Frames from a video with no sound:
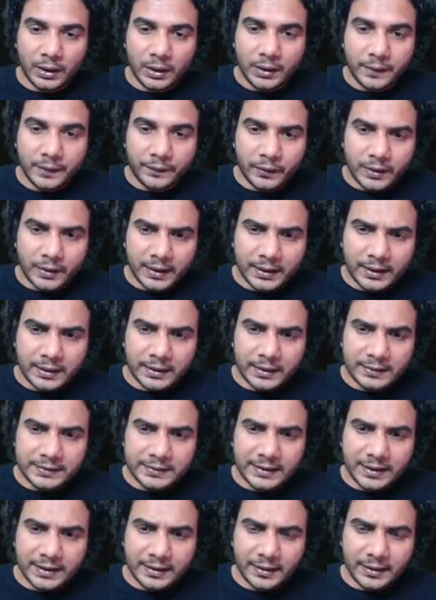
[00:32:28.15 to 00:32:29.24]
If you take
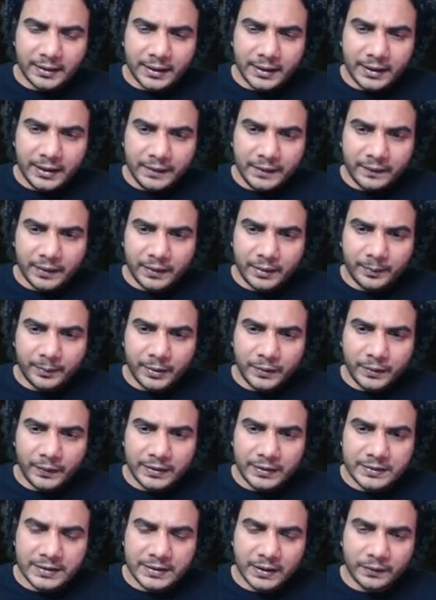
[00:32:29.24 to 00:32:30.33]
Z anywhere
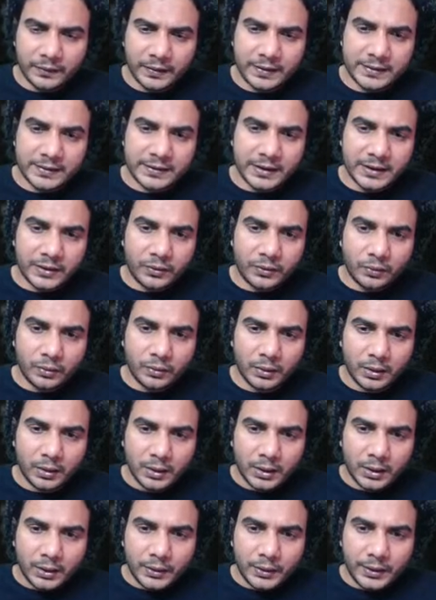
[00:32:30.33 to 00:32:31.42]
between Z1 and Z2,
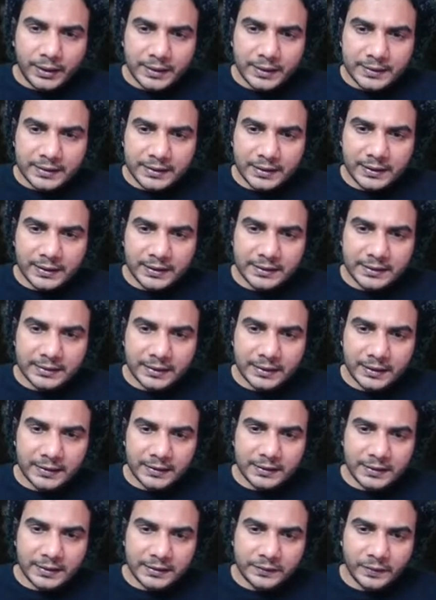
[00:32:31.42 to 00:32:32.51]
you can see this
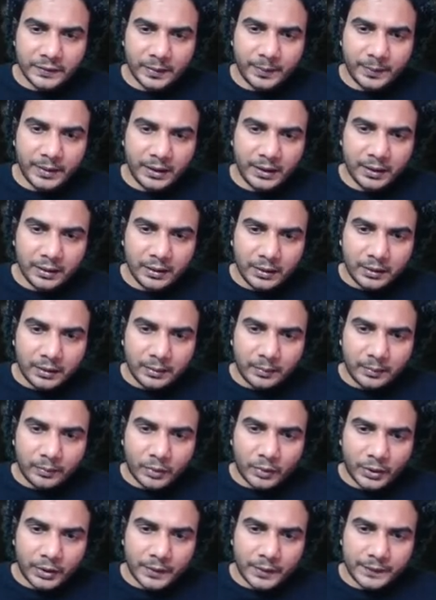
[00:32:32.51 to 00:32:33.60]
will be
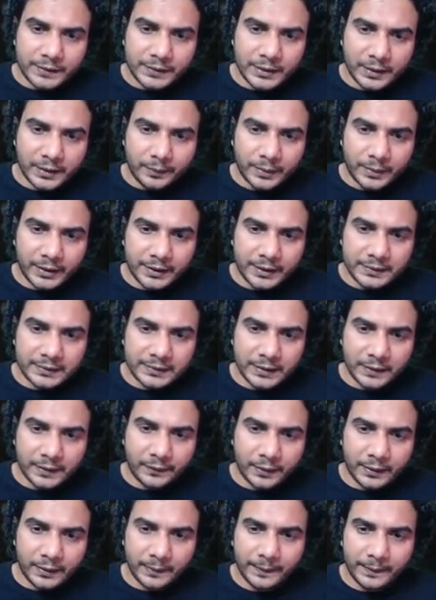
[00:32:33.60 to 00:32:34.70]
mod of Z minus
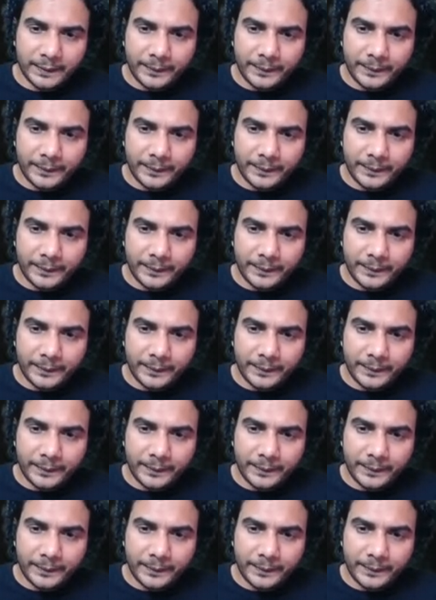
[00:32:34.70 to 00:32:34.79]
Z1,